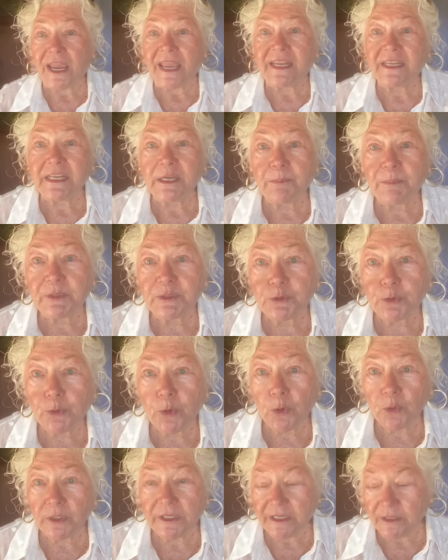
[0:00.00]
any
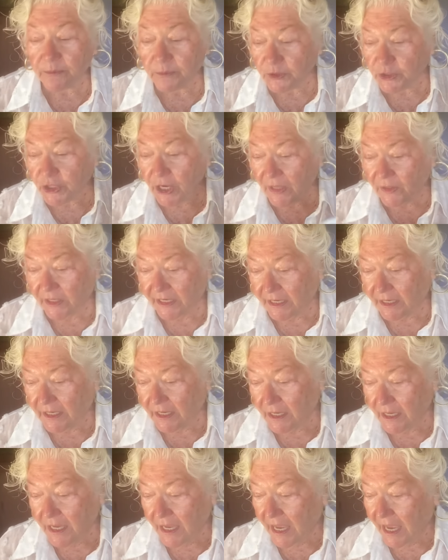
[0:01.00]
petroleum jelly.
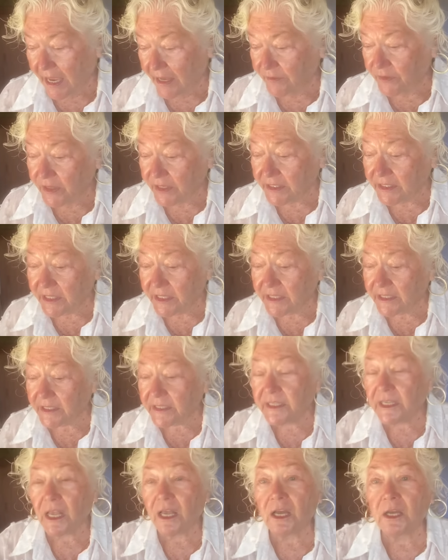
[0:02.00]
And this
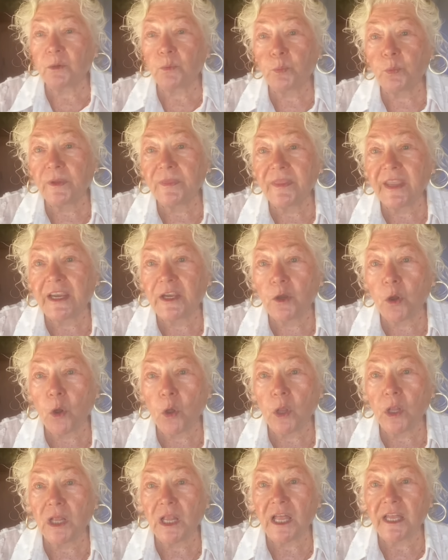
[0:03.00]
is uh, what they
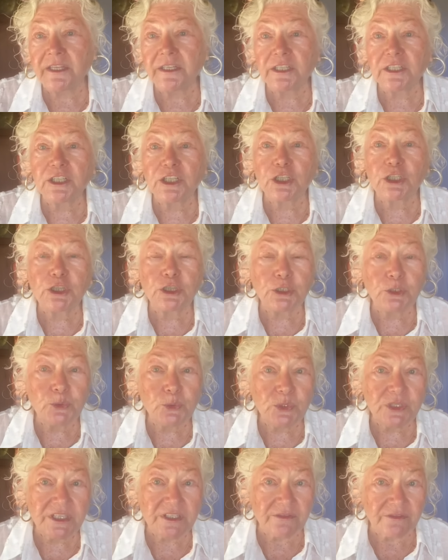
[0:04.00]
call an
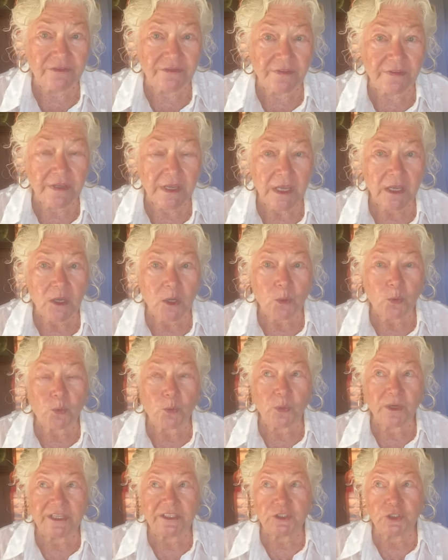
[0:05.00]
occlusive,
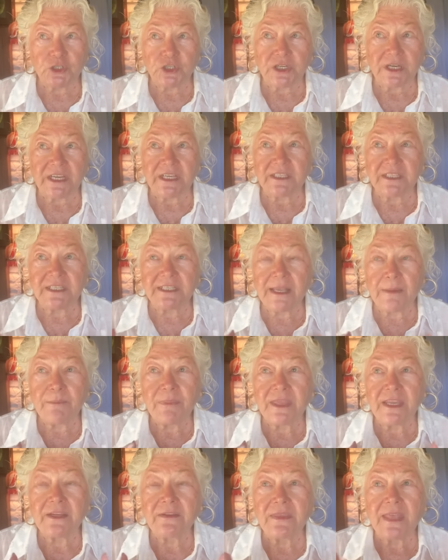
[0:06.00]
which is
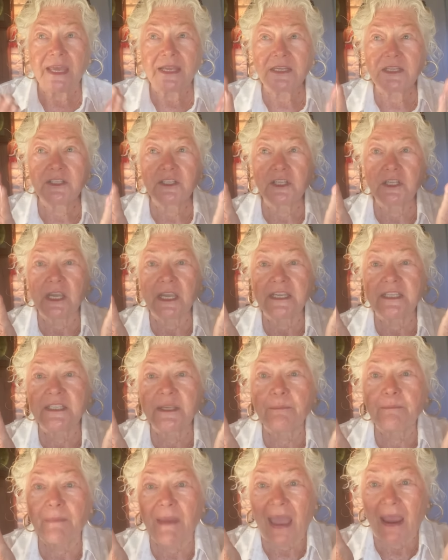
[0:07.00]
something that is, is a
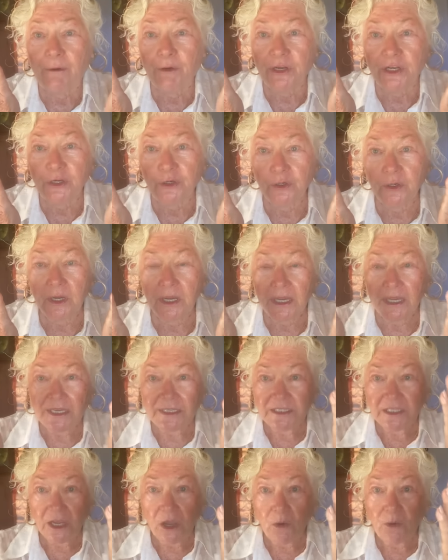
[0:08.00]
barrier.
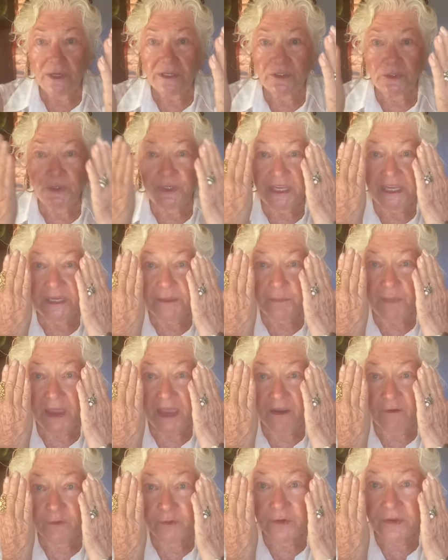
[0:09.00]
It's going to keep
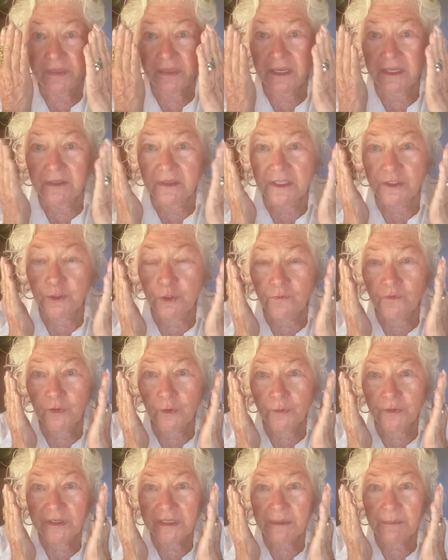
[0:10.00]
everything that you've
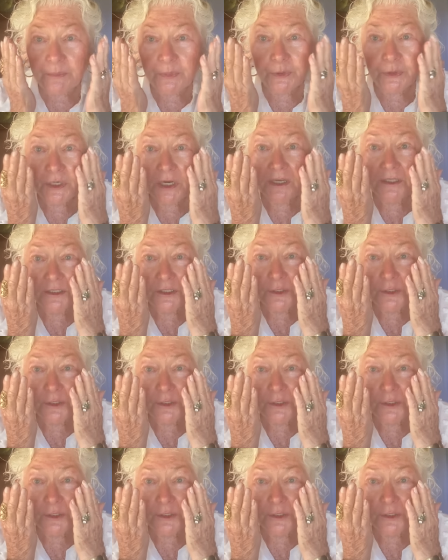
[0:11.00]
already put on